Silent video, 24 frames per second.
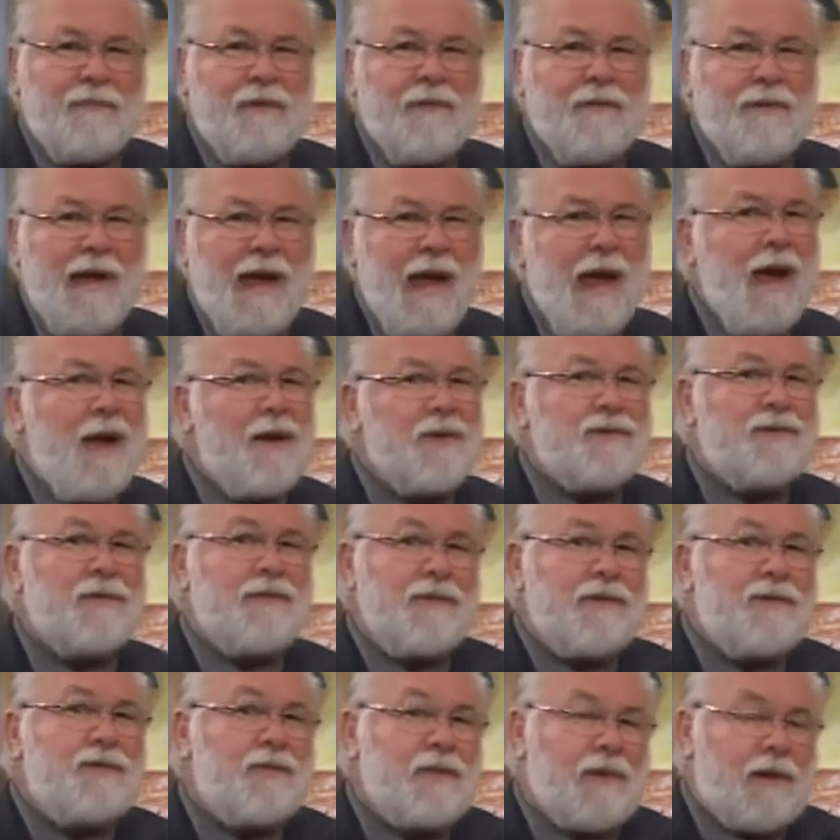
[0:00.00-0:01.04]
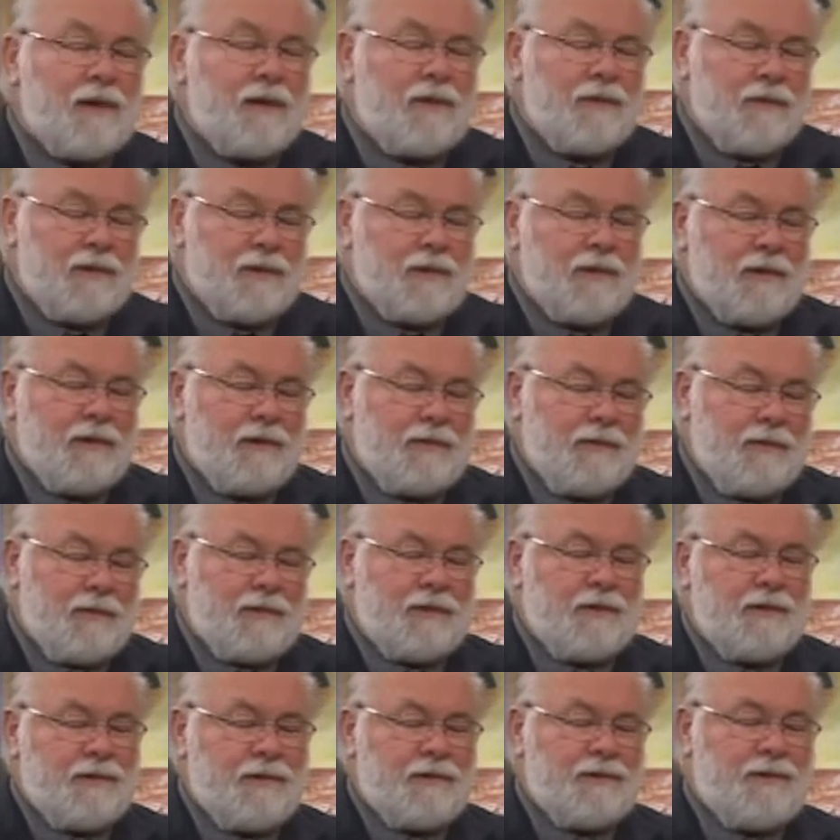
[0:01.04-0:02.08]
the house of Israel, which,
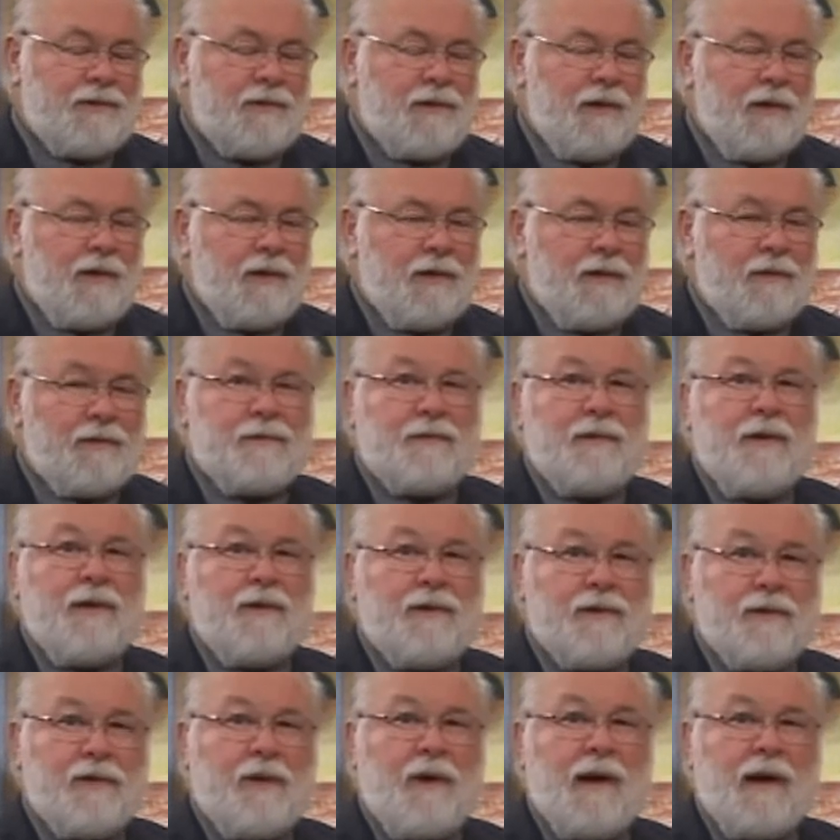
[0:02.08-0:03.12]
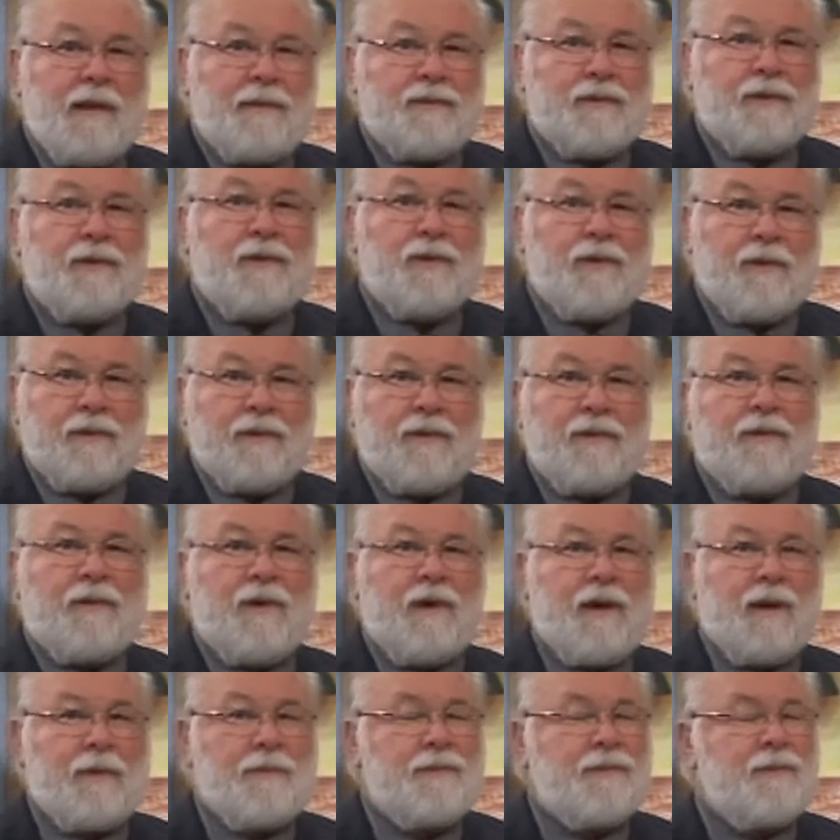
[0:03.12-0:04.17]
which is ten tribes, the northern
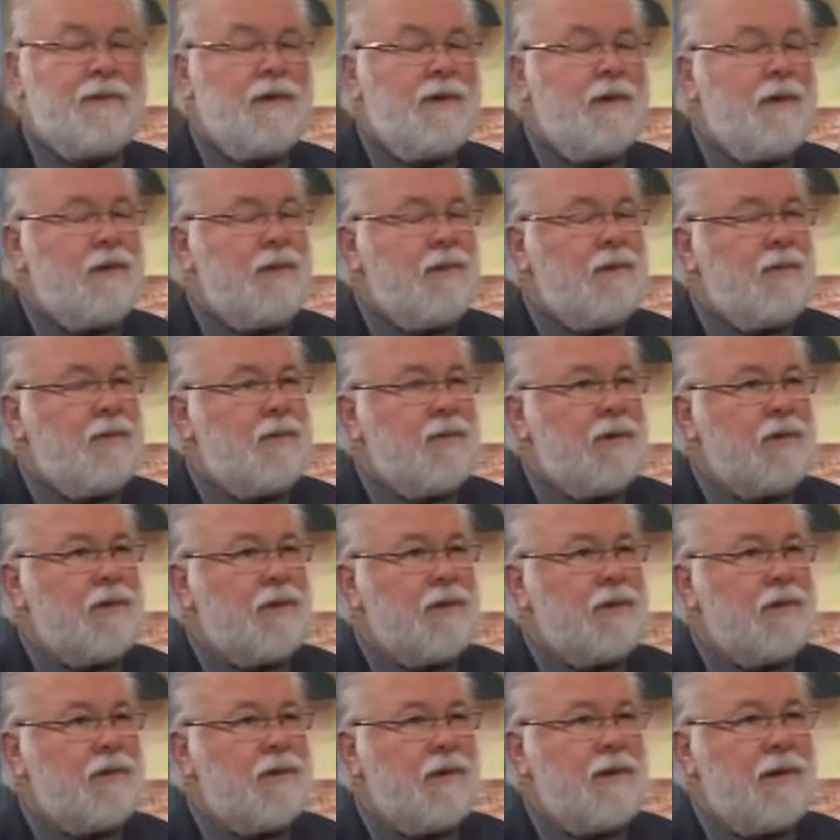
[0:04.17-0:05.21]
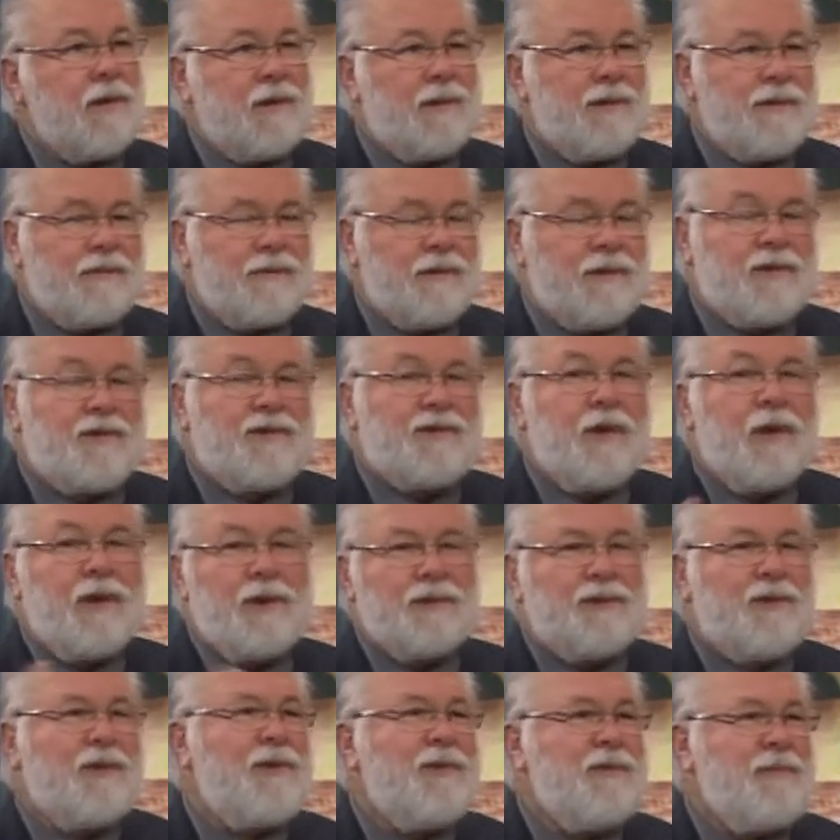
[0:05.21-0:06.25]
tribes, were uh,
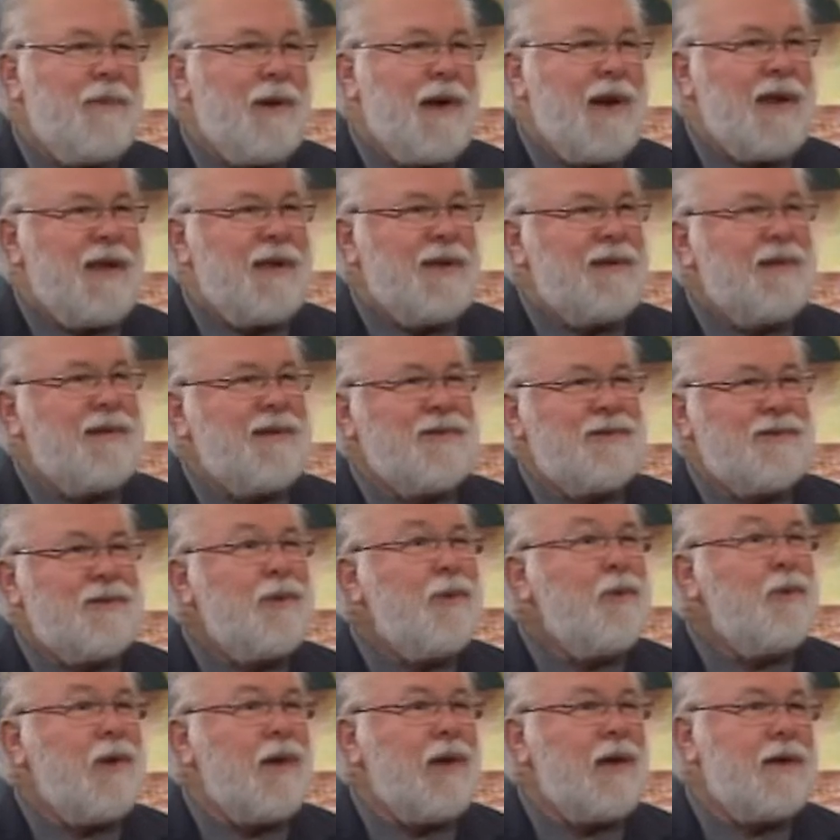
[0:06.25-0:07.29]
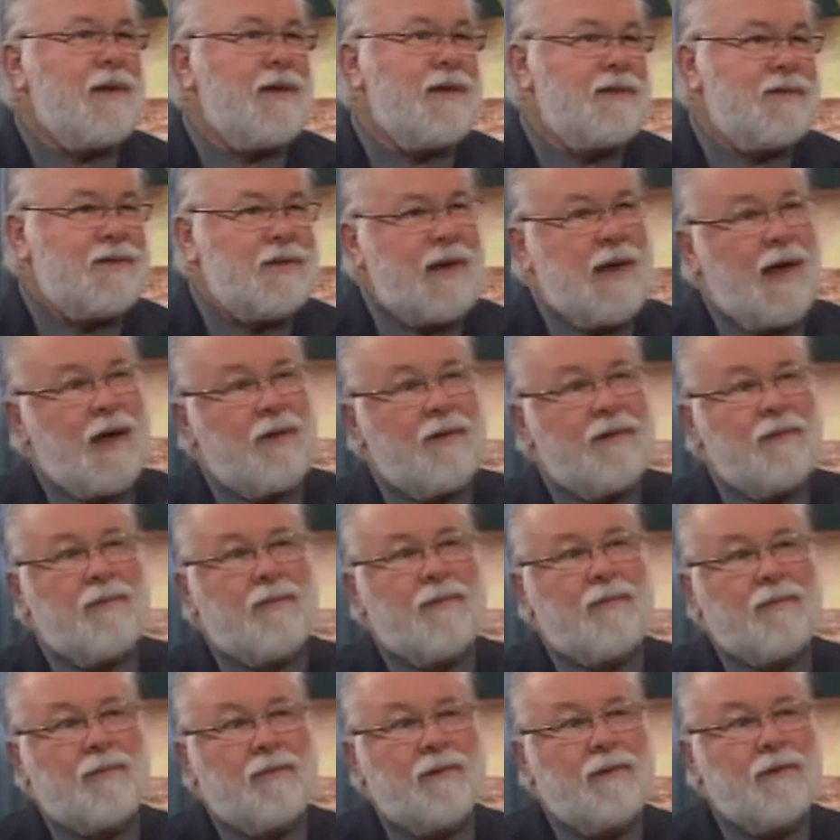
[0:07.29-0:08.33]
assaulted by Assyria and scattered to
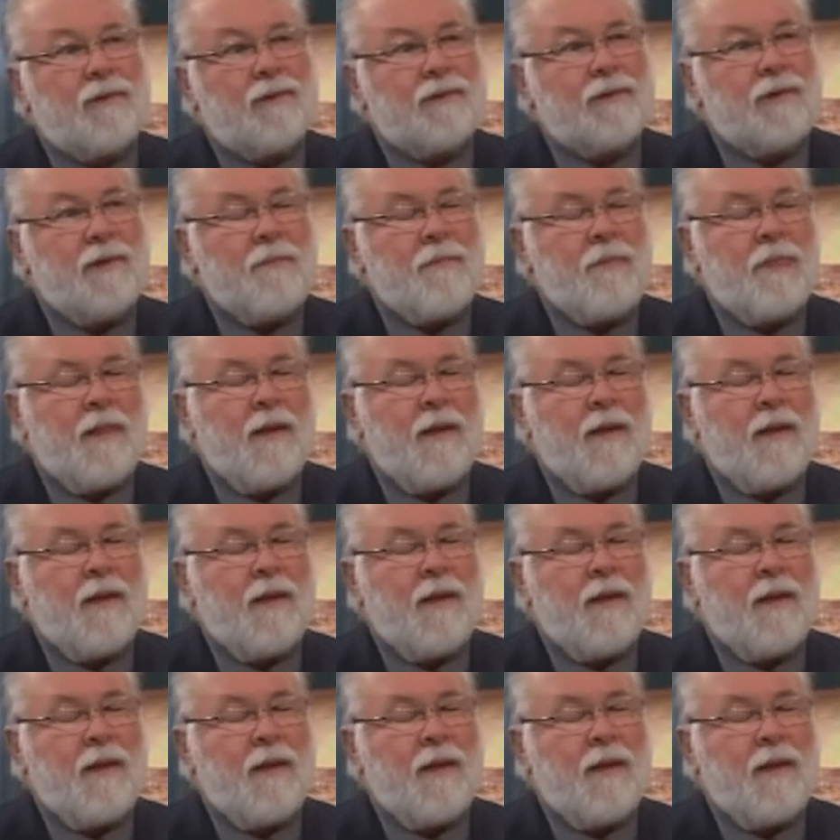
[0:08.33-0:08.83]
the world,